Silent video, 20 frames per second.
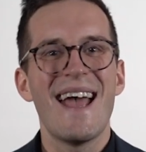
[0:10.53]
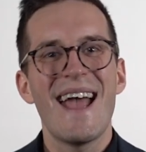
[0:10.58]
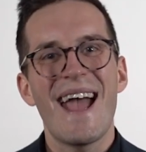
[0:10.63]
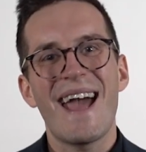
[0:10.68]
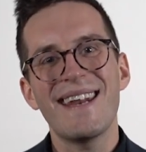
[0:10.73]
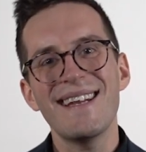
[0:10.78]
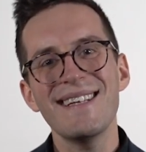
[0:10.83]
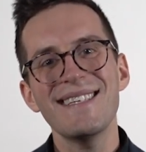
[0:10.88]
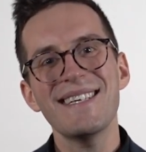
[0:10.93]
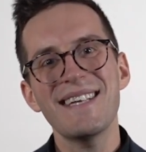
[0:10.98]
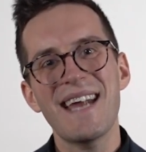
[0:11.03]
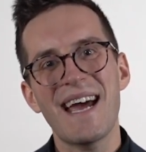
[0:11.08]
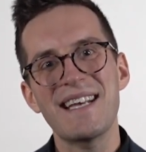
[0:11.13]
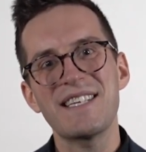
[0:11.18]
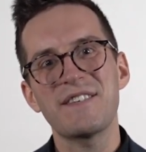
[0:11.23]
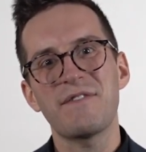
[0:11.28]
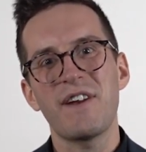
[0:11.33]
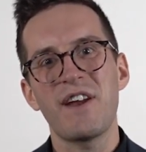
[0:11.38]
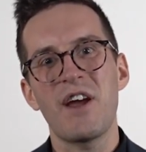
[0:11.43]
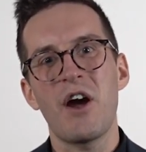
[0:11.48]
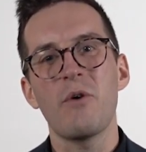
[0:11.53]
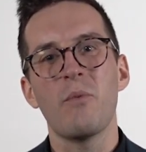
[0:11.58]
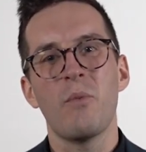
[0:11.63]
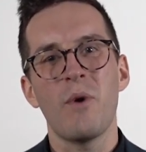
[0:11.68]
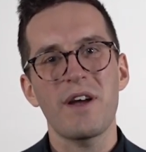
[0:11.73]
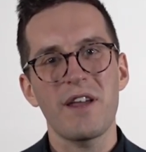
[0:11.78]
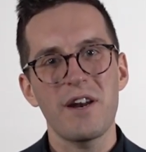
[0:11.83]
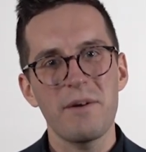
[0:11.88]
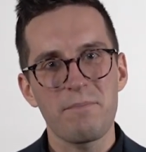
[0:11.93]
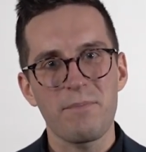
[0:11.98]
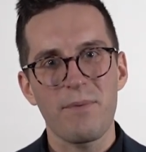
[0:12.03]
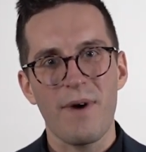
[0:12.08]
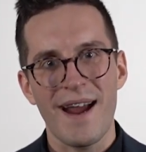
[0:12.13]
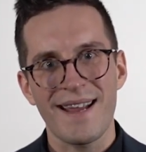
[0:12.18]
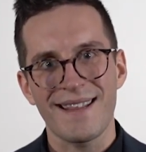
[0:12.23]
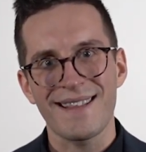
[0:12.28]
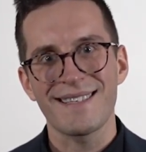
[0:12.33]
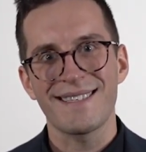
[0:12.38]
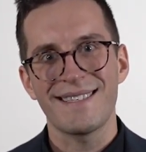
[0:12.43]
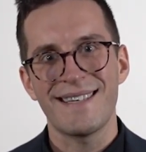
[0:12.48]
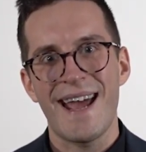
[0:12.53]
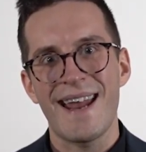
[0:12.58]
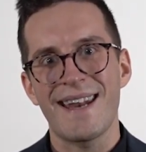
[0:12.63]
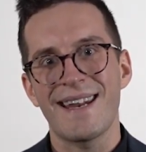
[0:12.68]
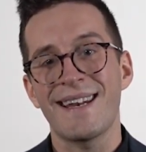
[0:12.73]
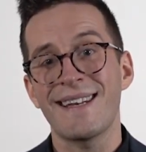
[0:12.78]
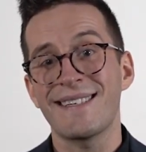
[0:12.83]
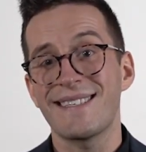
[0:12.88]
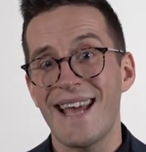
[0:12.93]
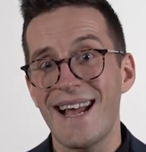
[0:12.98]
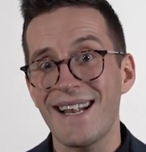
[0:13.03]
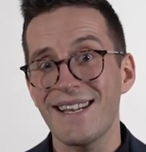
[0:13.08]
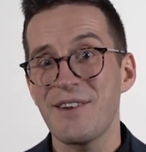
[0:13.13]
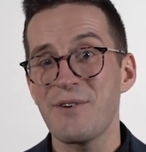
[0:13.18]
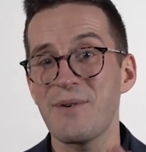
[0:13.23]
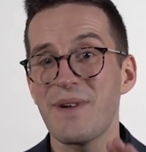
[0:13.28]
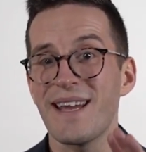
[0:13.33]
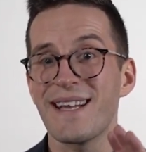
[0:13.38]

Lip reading: and in today's video, we're going to break this down and tell you